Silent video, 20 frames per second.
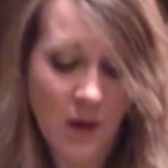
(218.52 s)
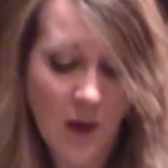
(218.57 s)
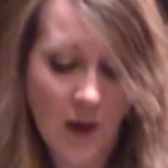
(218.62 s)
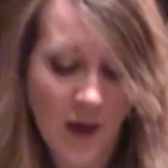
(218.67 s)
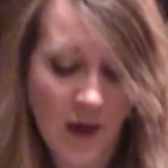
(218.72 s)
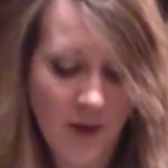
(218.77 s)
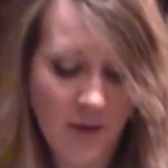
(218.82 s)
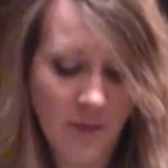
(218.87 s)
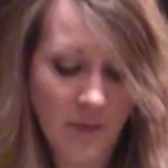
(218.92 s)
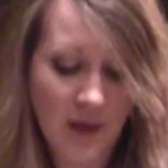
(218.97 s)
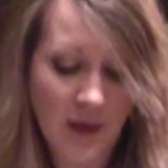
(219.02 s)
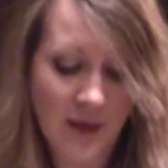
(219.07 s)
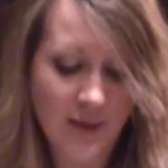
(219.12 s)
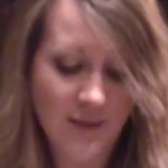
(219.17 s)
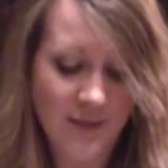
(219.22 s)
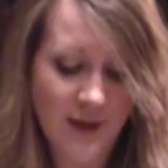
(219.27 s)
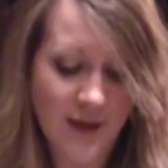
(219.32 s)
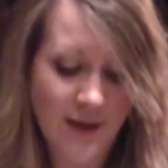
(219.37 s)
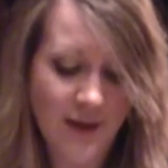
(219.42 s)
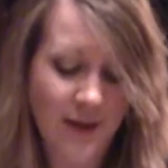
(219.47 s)

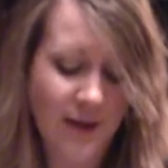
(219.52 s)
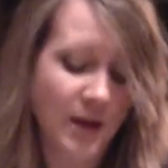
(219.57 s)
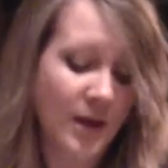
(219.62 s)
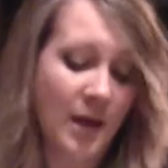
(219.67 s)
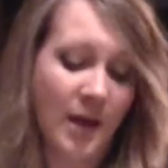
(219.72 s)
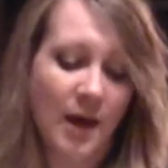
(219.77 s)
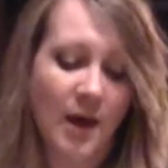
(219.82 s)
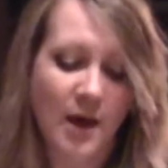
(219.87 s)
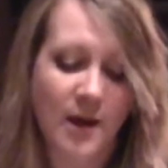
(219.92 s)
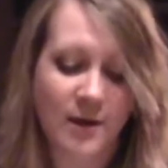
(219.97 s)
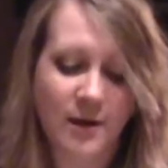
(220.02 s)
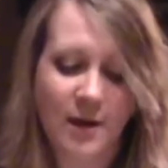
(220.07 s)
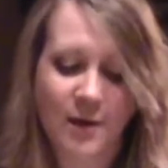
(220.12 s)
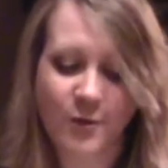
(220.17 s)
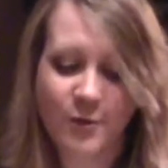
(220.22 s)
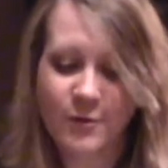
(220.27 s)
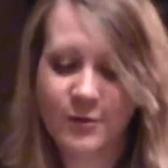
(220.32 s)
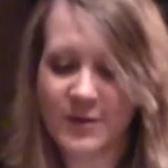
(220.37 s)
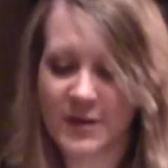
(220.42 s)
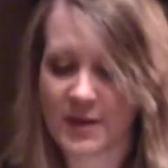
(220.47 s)
And then
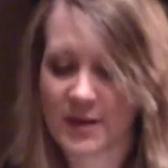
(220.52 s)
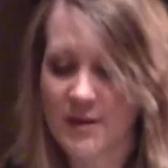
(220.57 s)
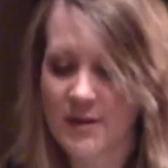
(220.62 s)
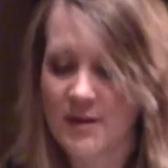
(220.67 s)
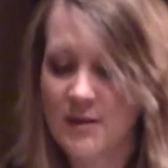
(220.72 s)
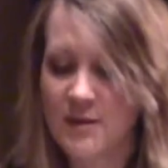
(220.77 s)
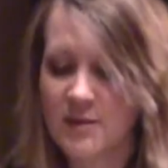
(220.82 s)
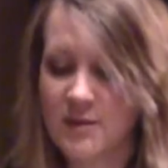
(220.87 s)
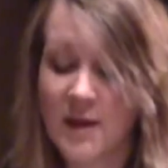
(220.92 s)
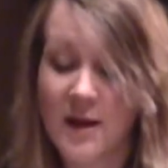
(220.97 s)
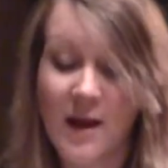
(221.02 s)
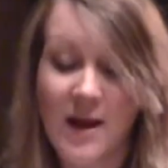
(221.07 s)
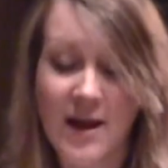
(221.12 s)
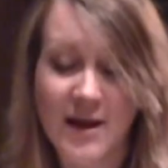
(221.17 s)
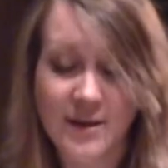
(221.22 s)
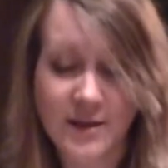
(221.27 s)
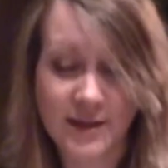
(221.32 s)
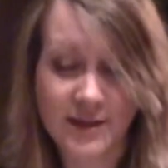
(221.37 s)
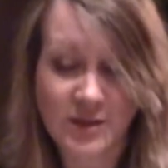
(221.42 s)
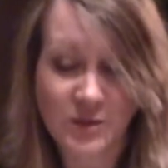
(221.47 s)
another thing that
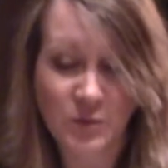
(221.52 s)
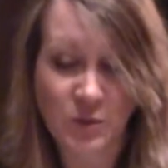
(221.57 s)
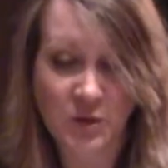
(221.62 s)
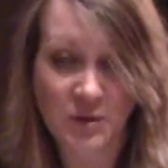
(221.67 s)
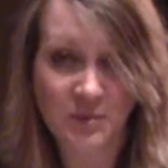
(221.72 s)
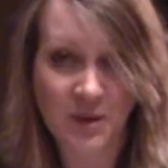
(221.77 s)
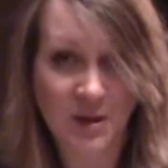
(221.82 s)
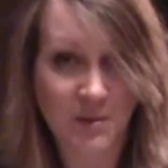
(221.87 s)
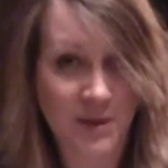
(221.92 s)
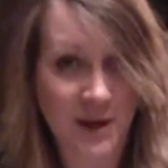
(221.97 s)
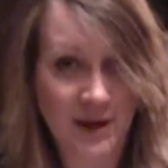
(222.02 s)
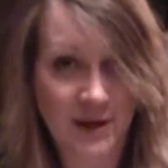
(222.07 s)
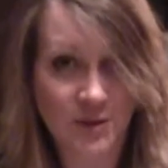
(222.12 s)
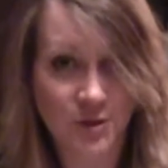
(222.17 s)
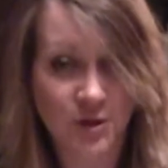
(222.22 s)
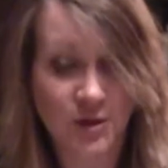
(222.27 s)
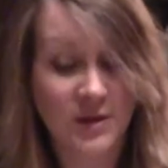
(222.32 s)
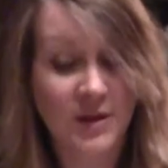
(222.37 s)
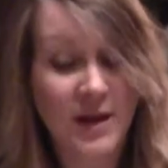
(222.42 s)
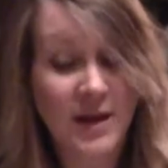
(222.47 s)
I like to put in my
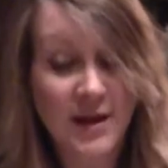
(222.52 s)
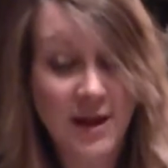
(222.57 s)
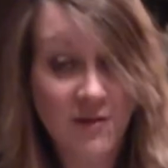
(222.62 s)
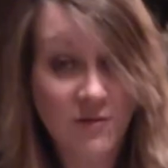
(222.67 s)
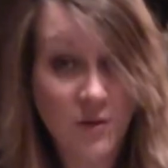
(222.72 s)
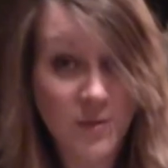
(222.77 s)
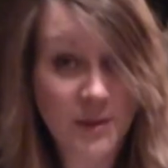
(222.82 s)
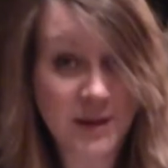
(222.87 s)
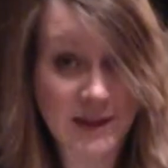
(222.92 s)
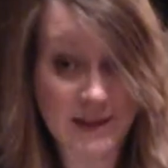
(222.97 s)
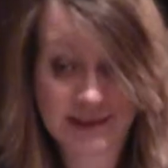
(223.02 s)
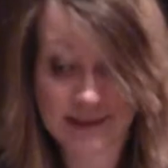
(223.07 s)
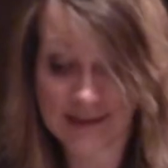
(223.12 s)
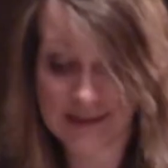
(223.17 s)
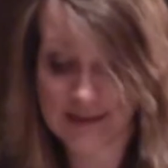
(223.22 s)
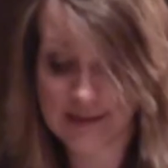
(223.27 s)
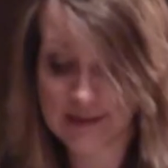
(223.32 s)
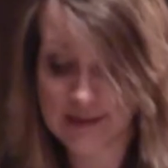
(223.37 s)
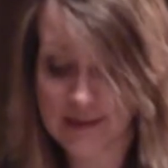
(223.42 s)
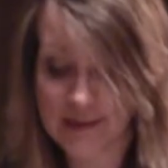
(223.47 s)
binder, and not everybody
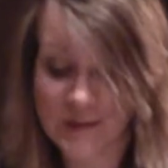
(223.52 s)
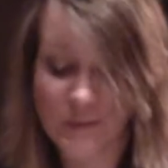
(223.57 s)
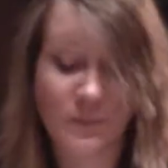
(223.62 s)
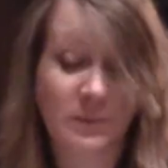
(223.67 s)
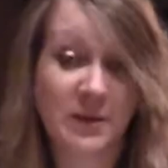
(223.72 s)
does this,